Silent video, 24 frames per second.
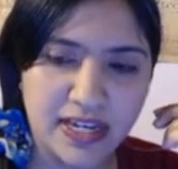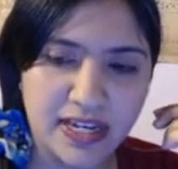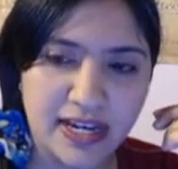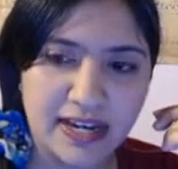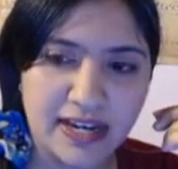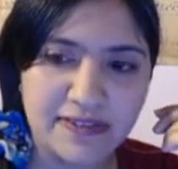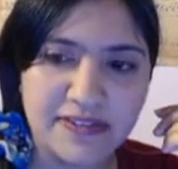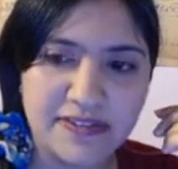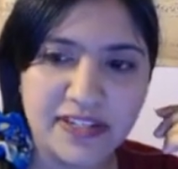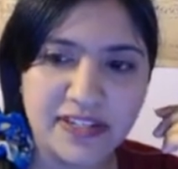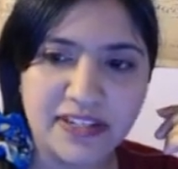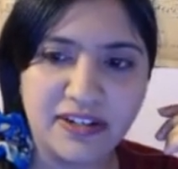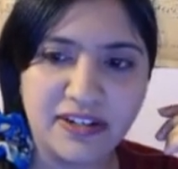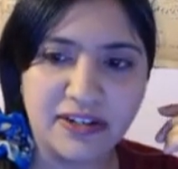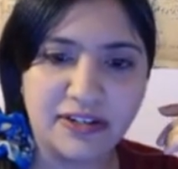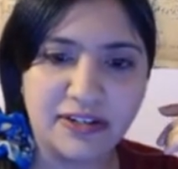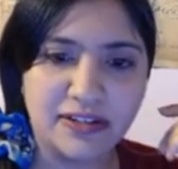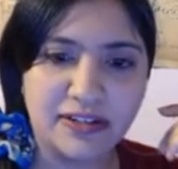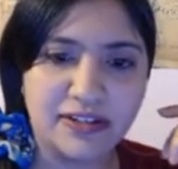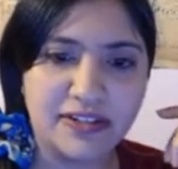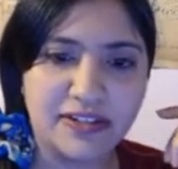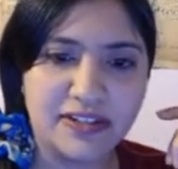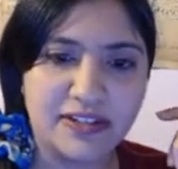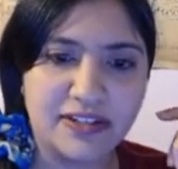I've seen
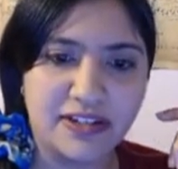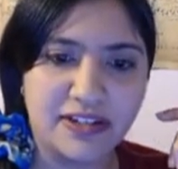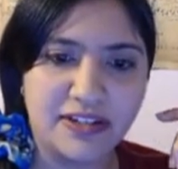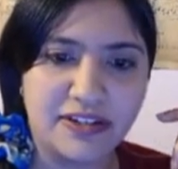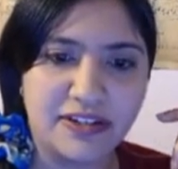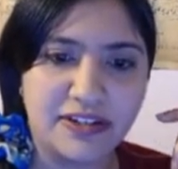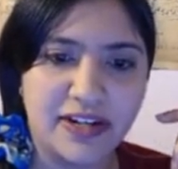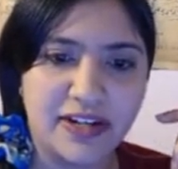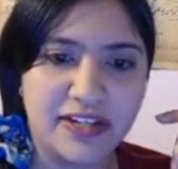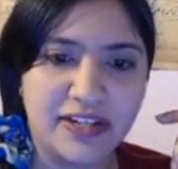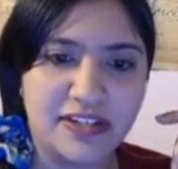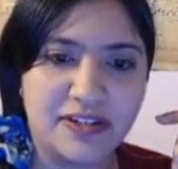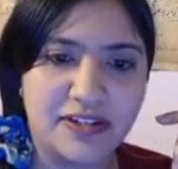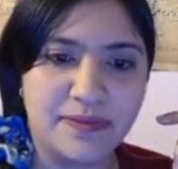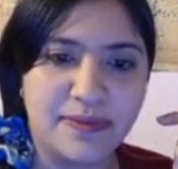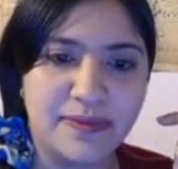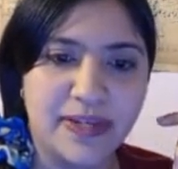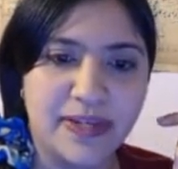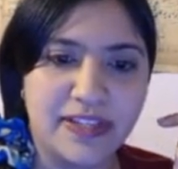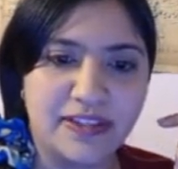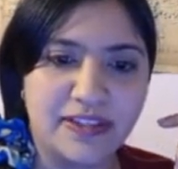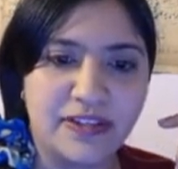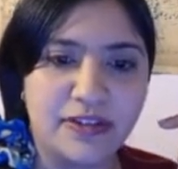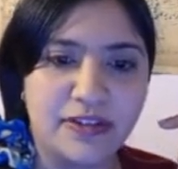artists
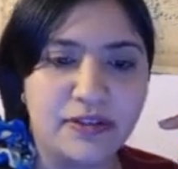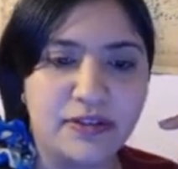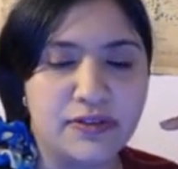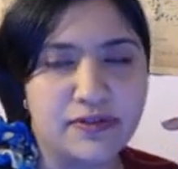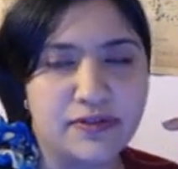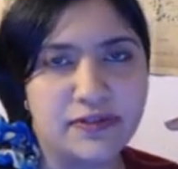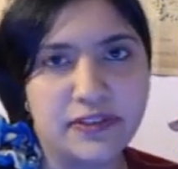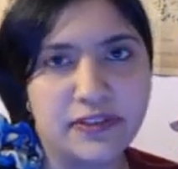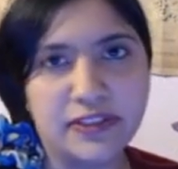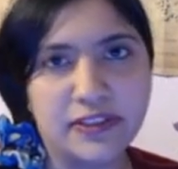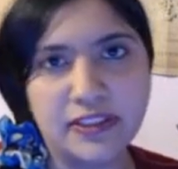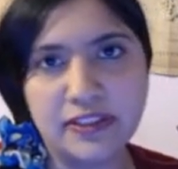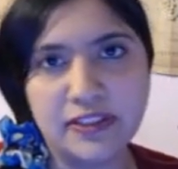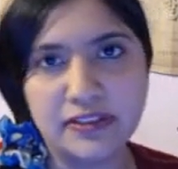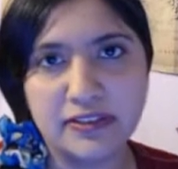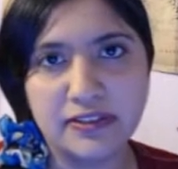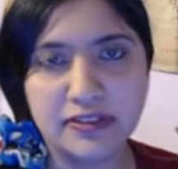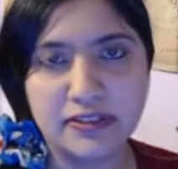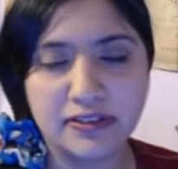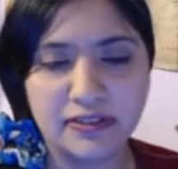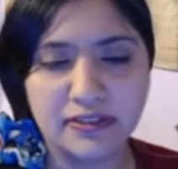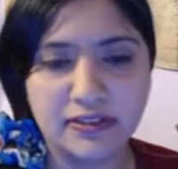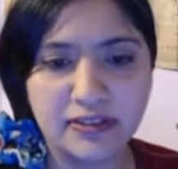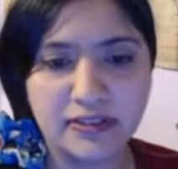underestimate the
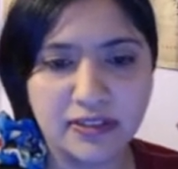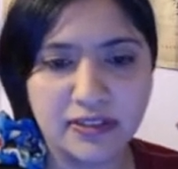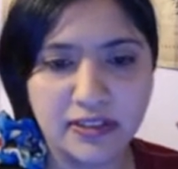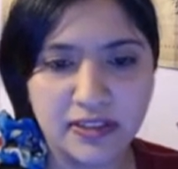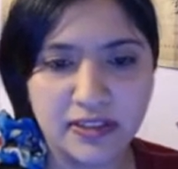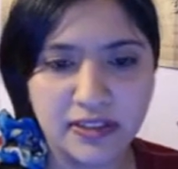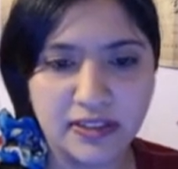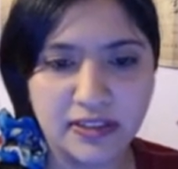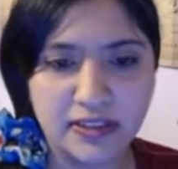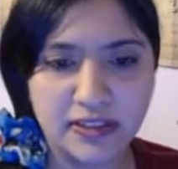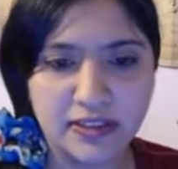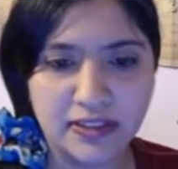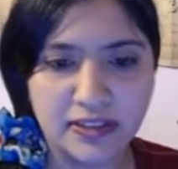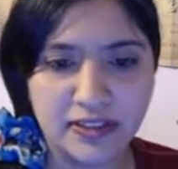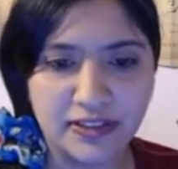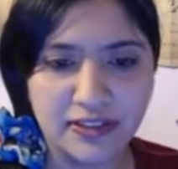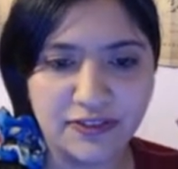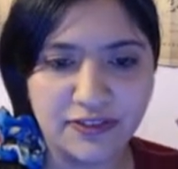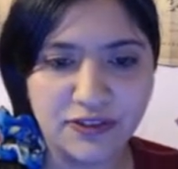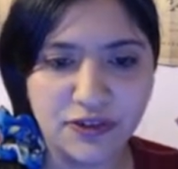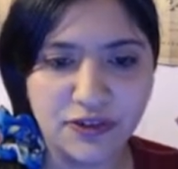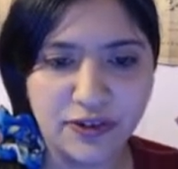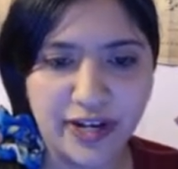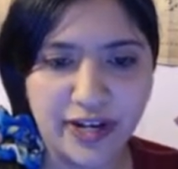usefulness
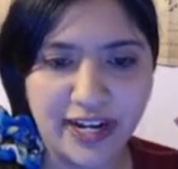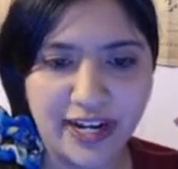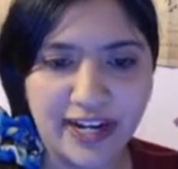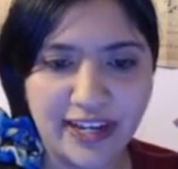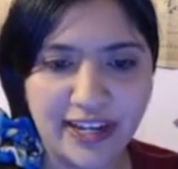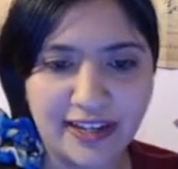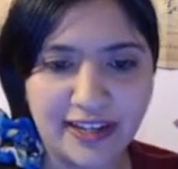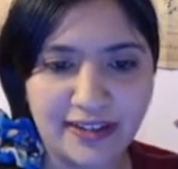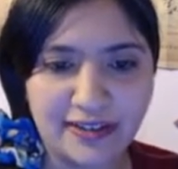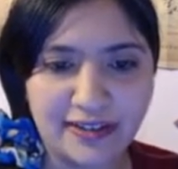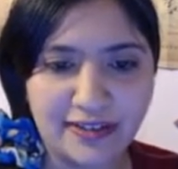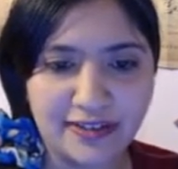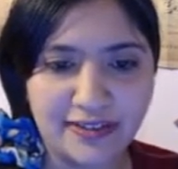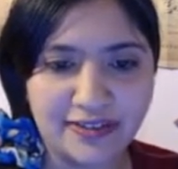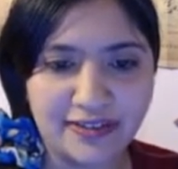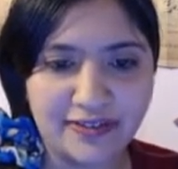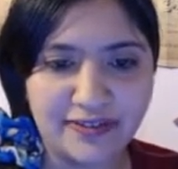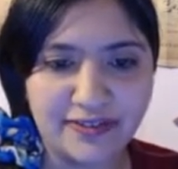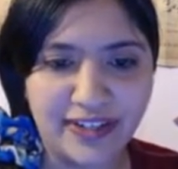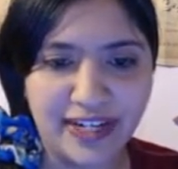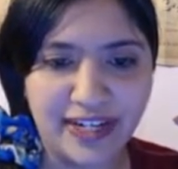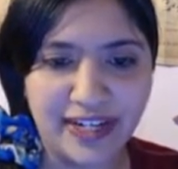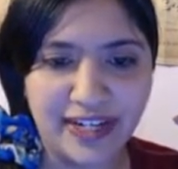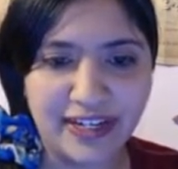of training
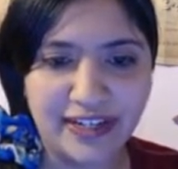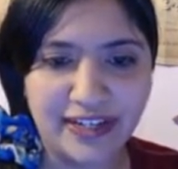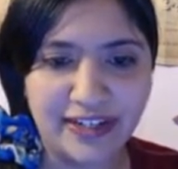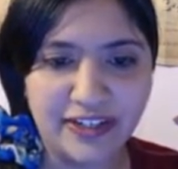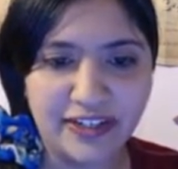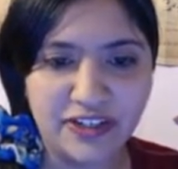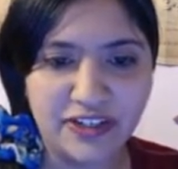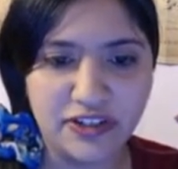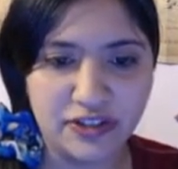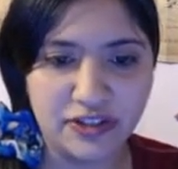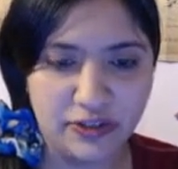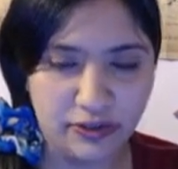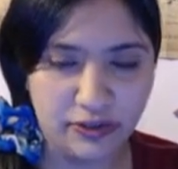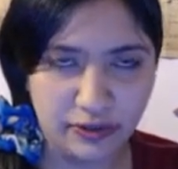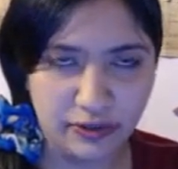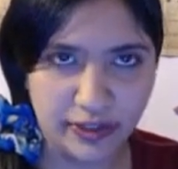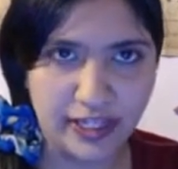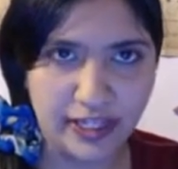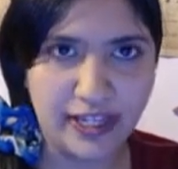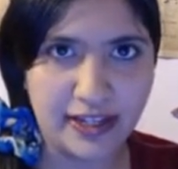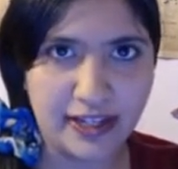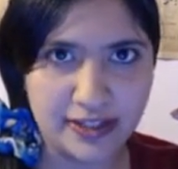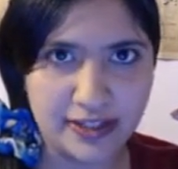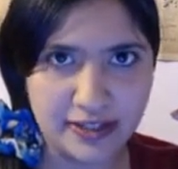via just
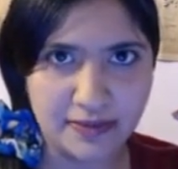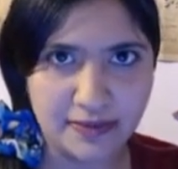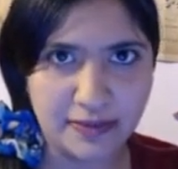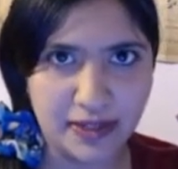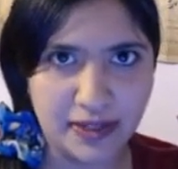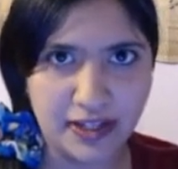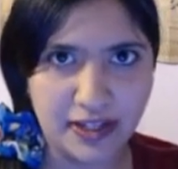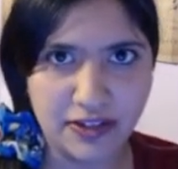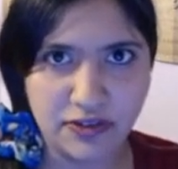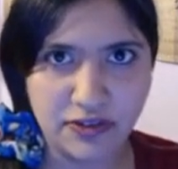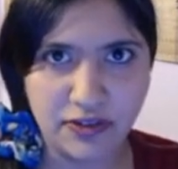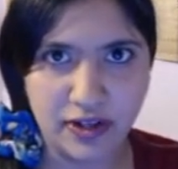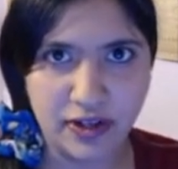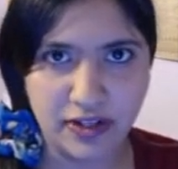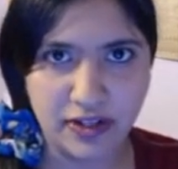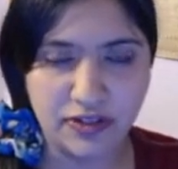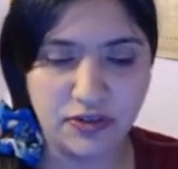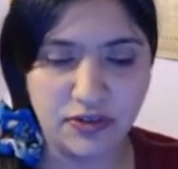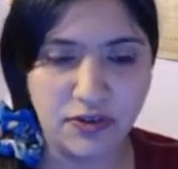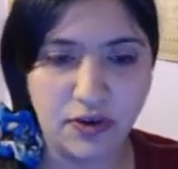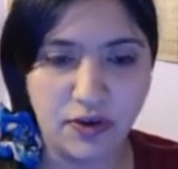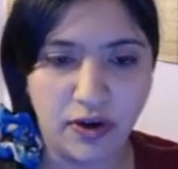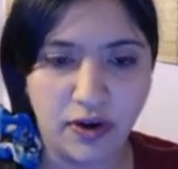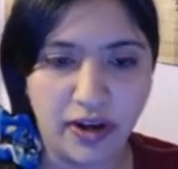looking at something and trying to
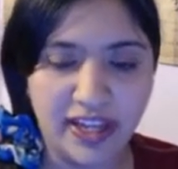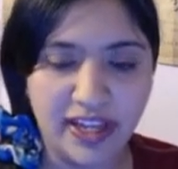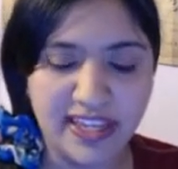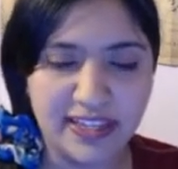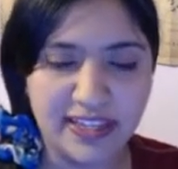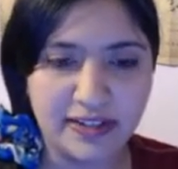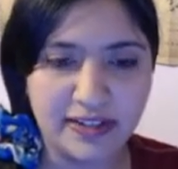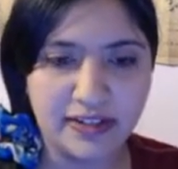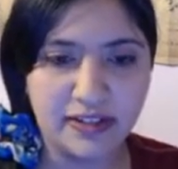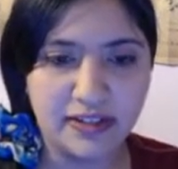draw it.